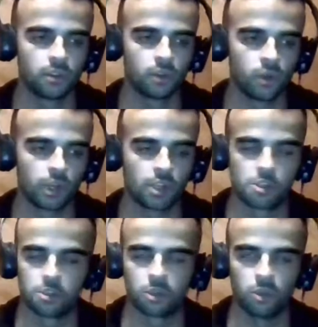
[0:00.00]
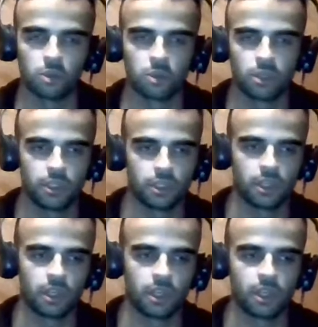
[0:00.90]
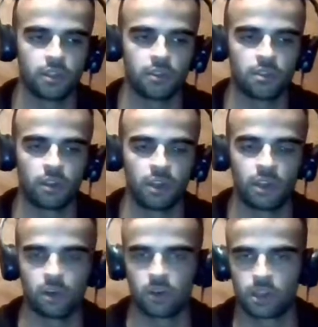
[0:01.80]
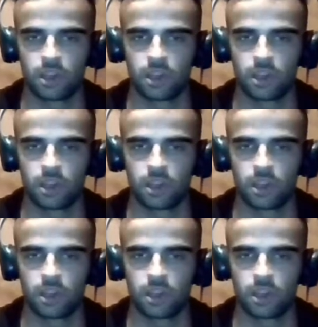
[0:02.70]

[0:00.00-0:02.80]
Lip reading: or I can start locally, and later on,